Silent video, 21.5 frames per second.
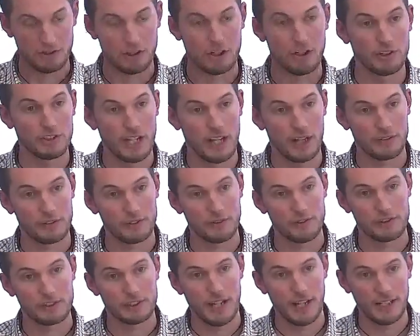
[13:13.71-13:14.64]
go down
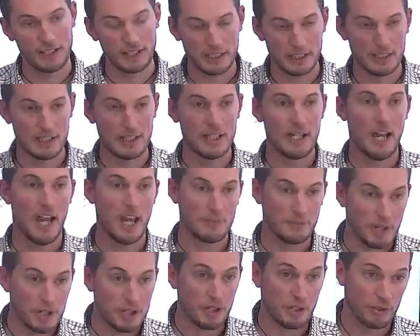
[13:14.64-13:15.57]
to stack
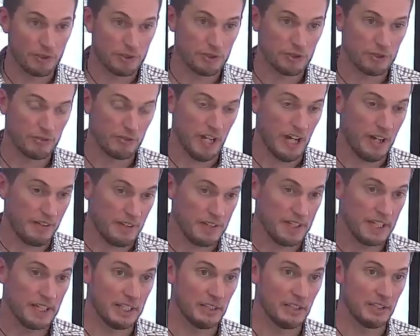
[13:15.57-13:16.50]
and measure also
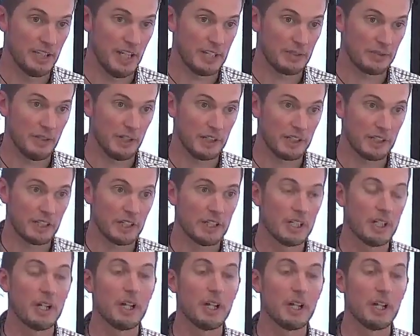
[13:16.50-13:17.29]
everything in the network.